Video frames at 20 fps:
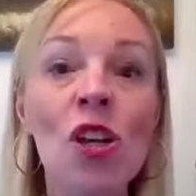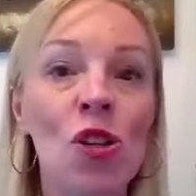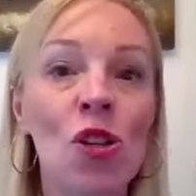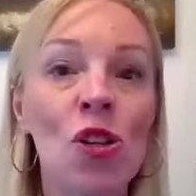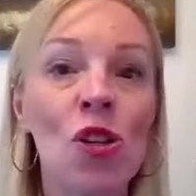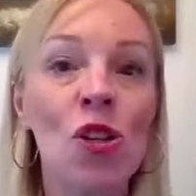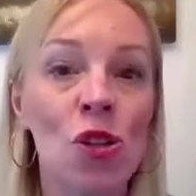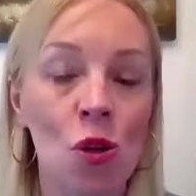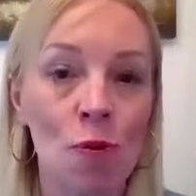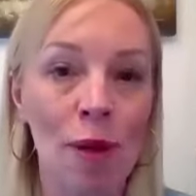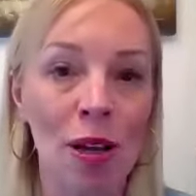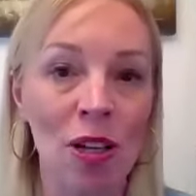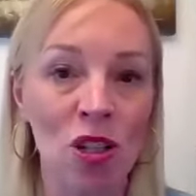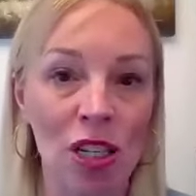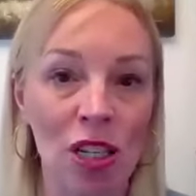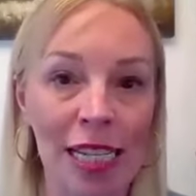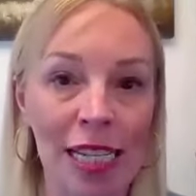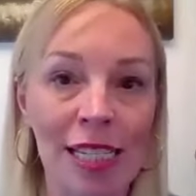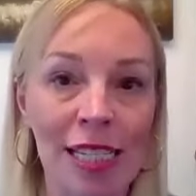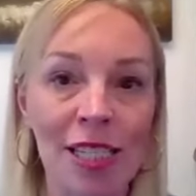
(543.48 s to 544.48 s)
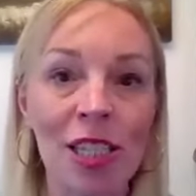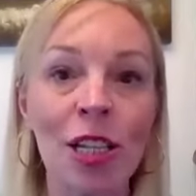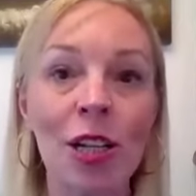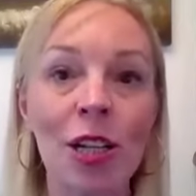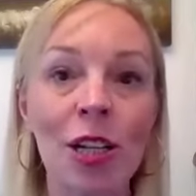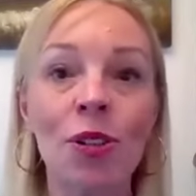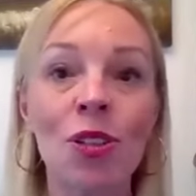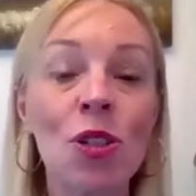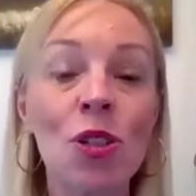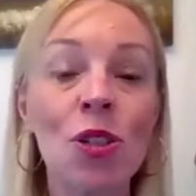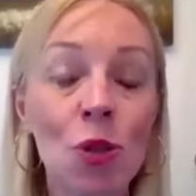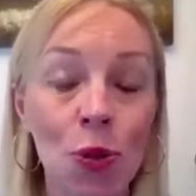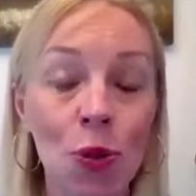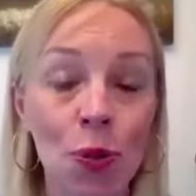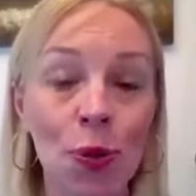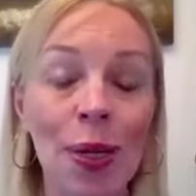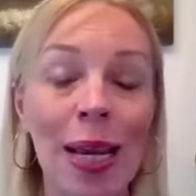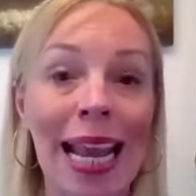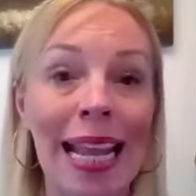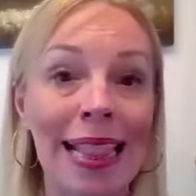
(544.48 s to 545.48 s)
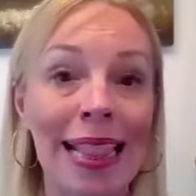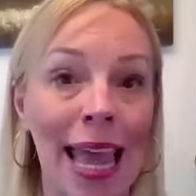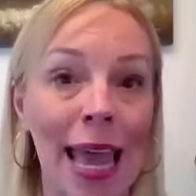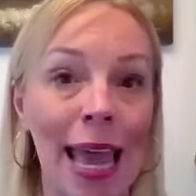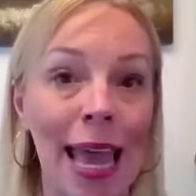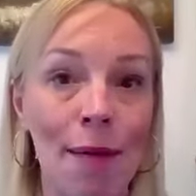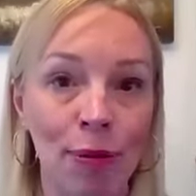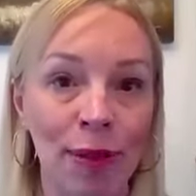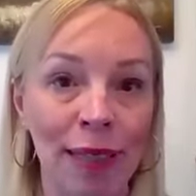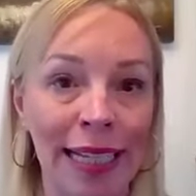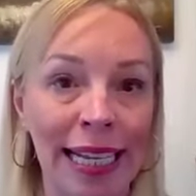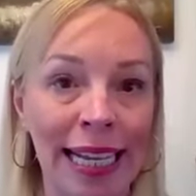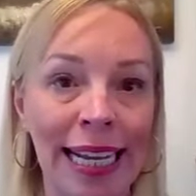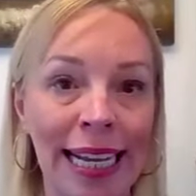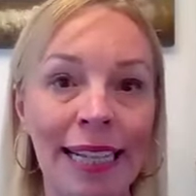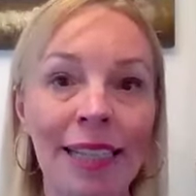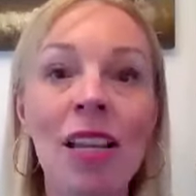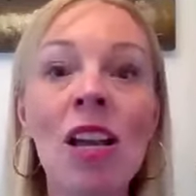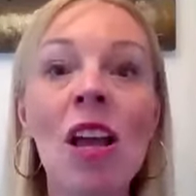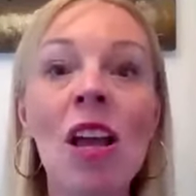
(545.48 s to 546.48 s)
so much easier to create that plan,